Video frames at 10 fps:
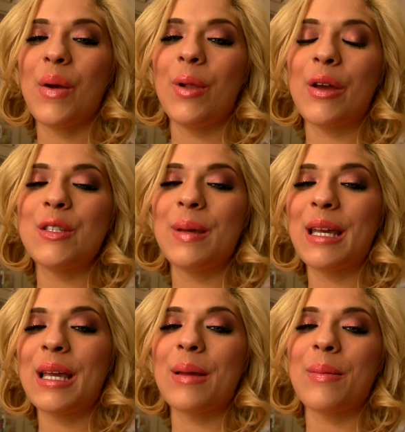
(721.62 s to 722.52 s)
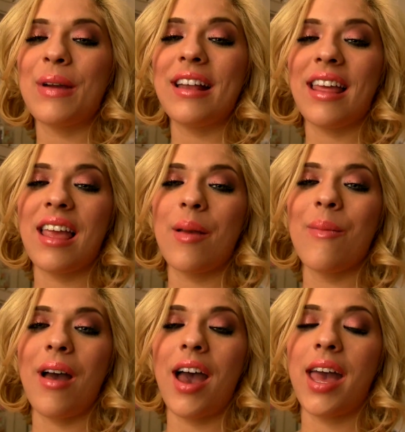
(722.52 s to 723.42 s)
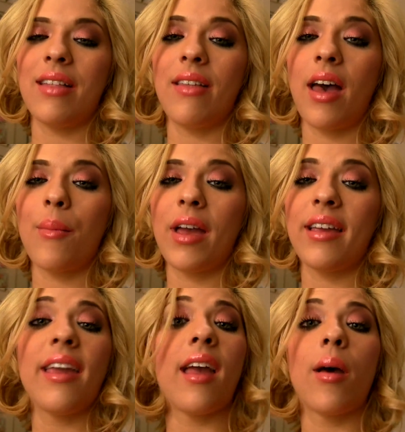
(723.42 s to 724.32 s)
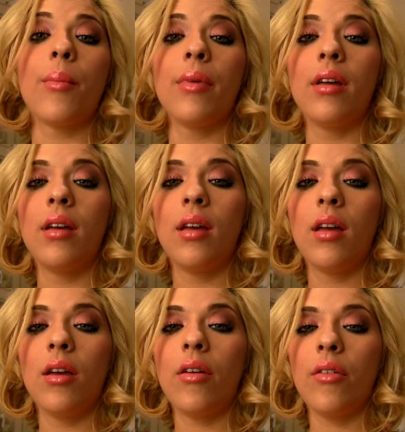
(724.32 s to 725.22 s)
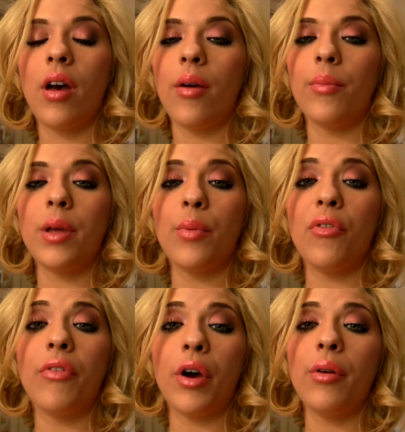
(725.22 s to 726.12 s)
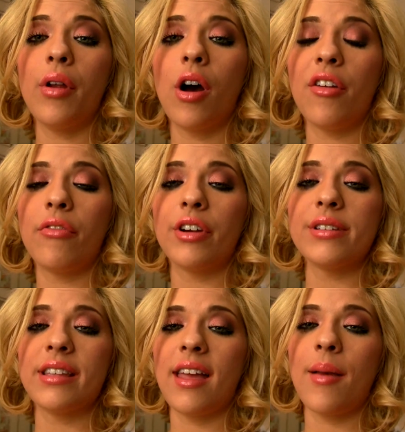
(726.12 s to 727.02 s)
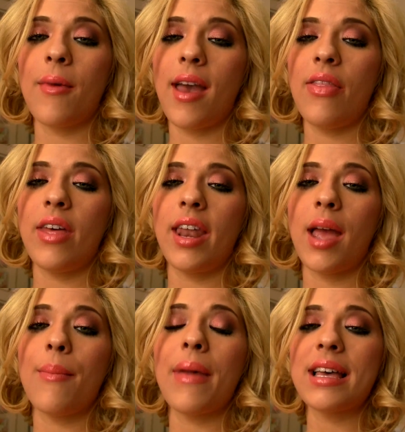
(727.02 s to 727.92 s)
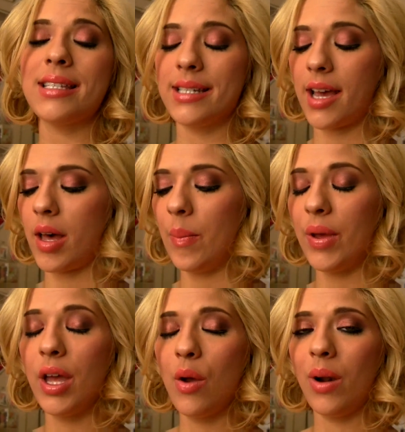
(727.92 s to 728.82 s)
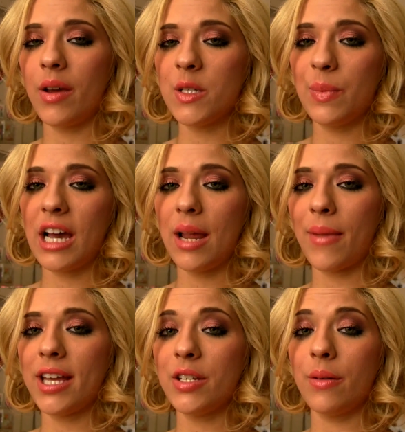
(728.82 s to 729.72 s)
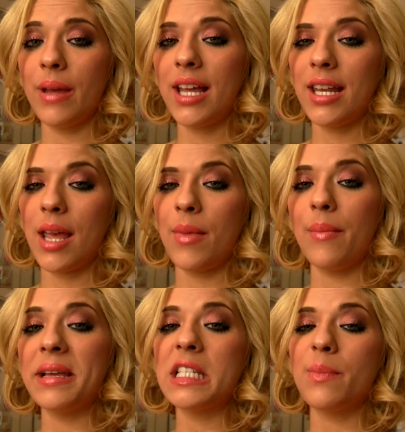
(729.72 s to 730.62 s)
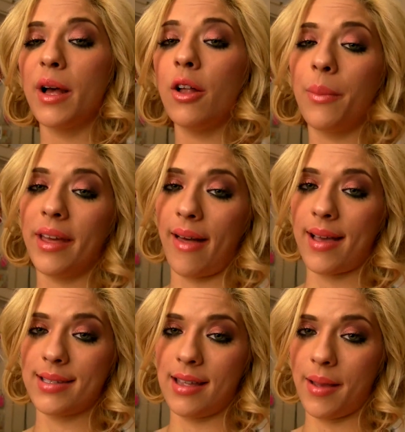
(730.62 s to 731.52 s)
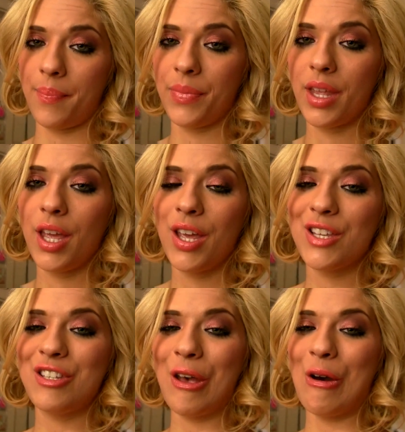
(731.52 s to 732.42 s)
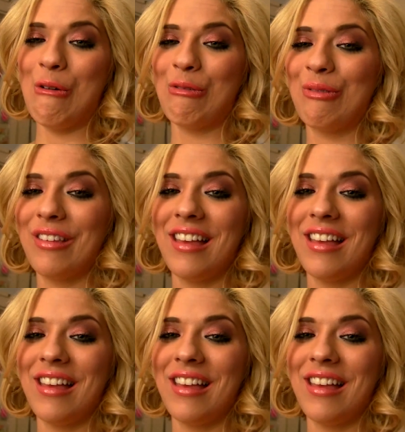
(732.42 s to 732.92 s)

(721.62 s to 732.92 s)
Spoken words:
When I was picking my name, I let my cam people vote on a first name, and then I messed up when I was buying my domain name and misspelled my last name. So